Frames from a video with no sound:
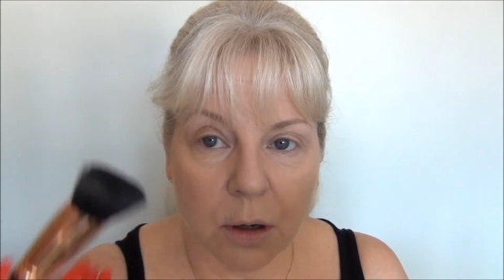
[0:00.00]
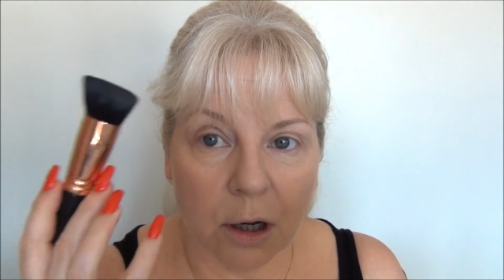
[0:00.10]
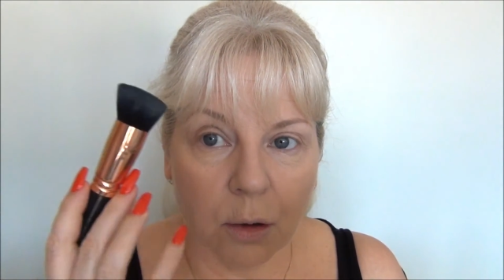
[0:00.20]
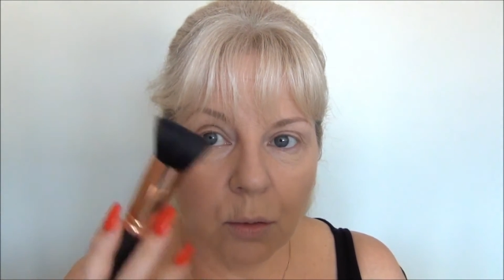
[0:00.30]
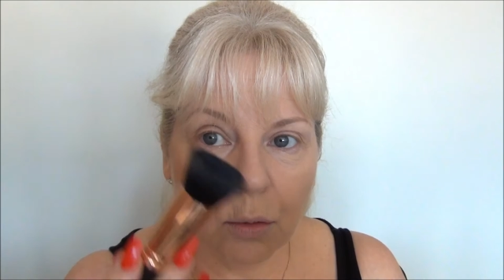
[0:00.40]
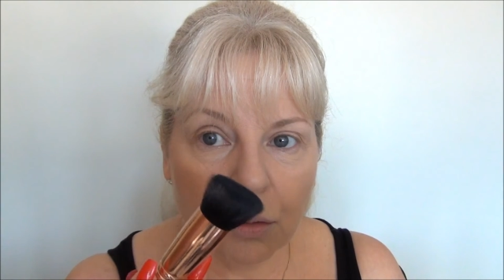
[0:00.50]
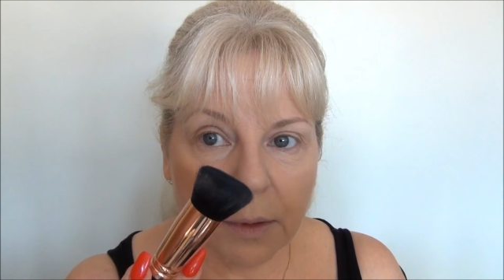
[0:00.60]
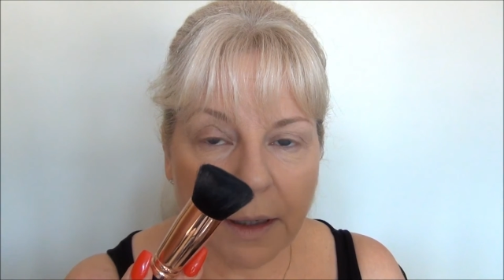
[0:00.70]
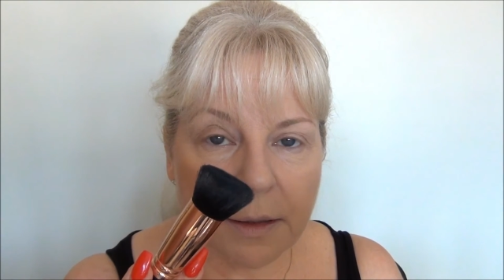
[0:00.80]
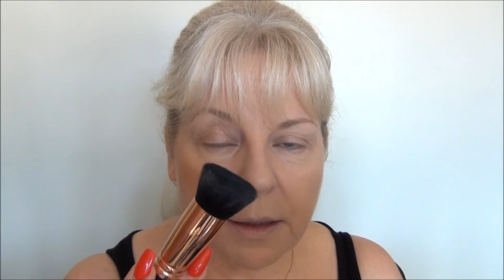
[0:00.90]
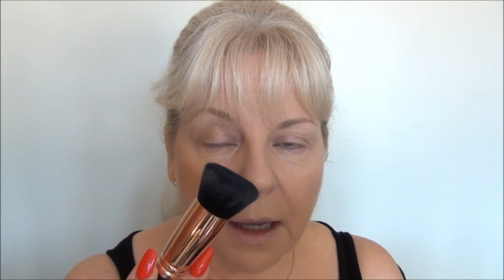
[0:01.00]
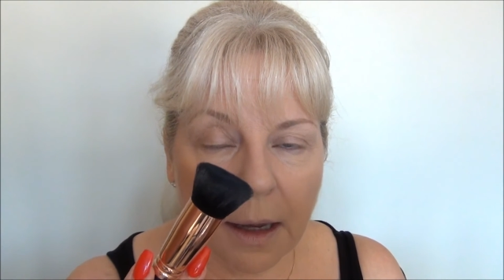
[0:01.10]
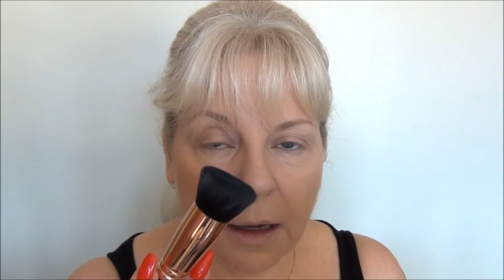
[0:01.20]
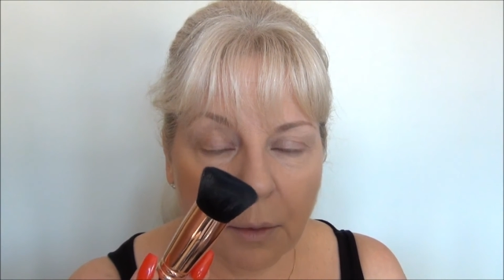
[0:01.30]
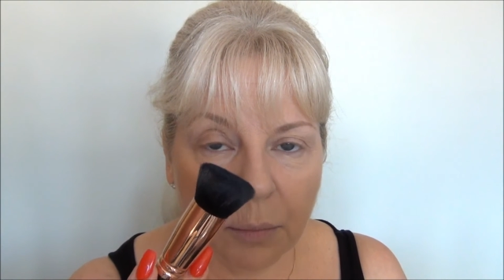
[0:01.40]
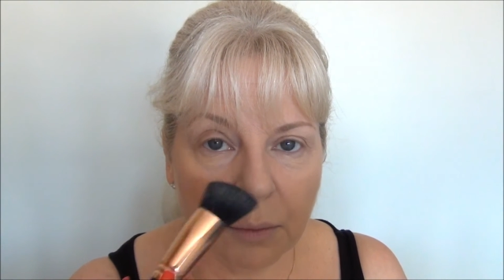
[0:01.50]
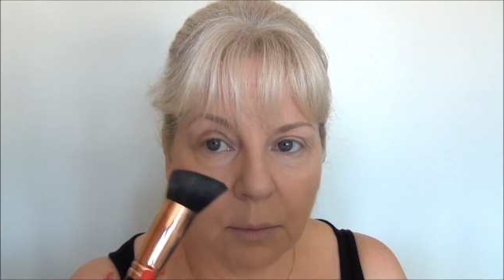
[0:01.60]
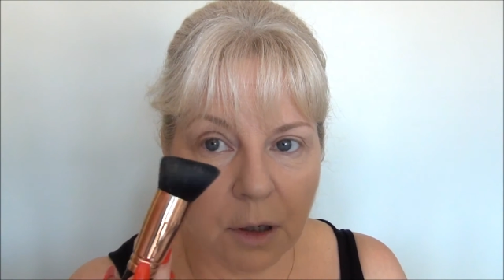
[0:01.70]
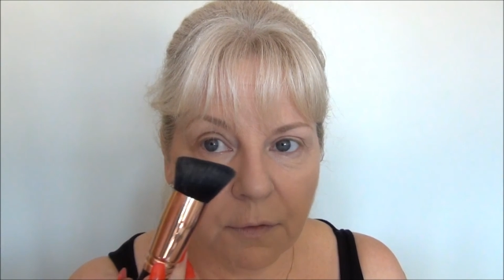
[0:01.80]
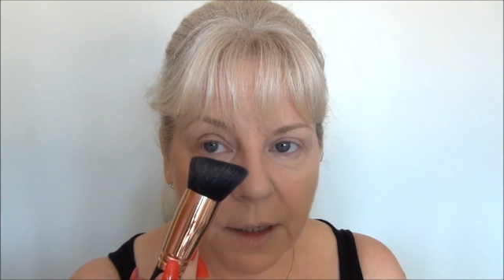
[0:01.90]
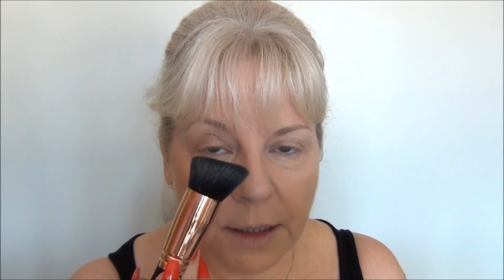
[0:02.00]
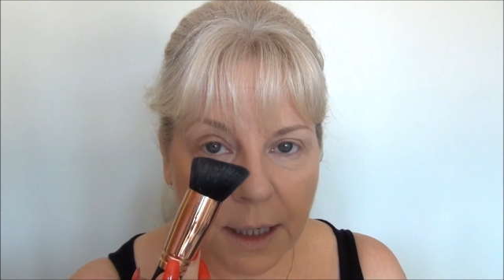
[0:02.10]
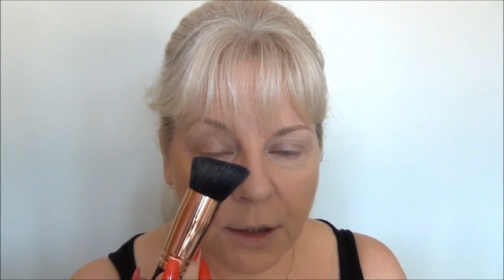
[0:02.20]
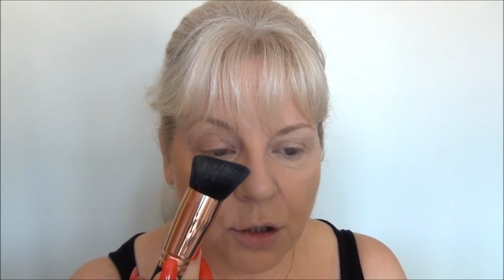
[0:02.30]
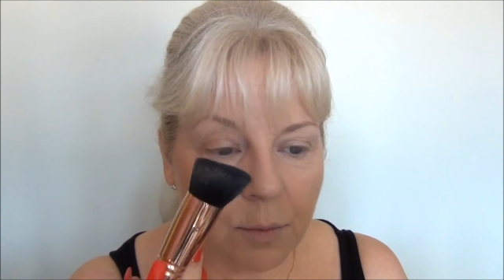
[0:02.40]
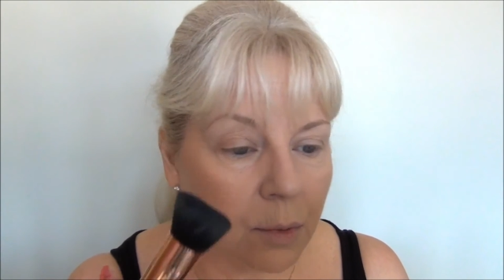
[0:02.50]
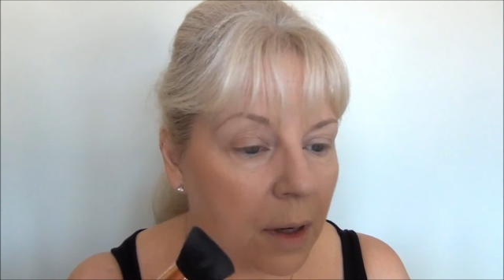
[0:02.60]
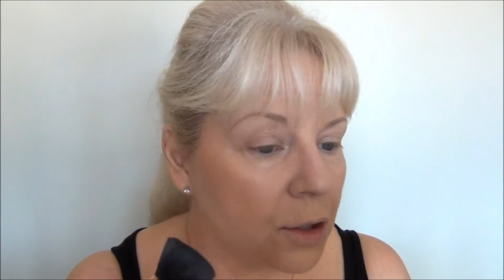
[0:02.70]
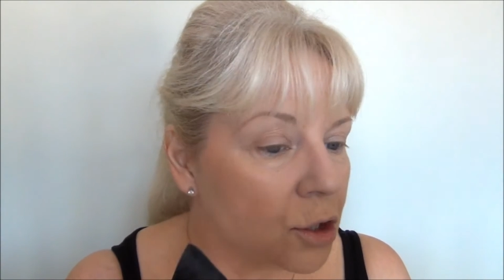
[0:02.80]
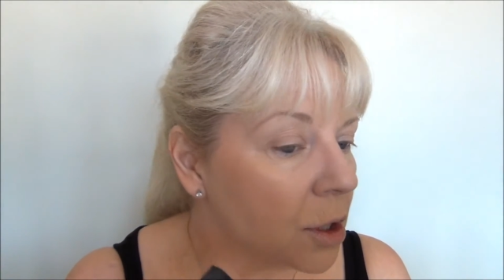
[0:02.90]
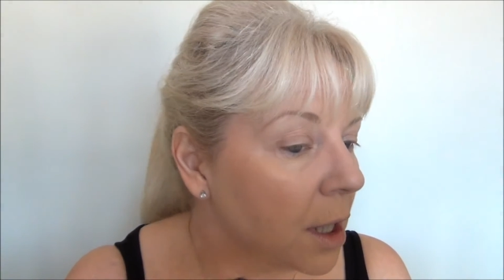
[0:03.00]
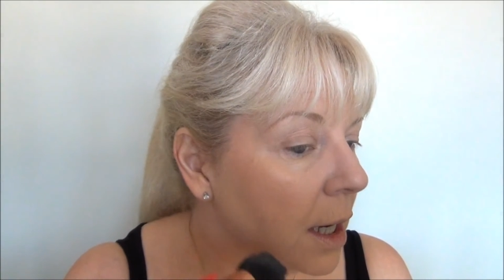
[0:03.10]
I always keep my foundation brush,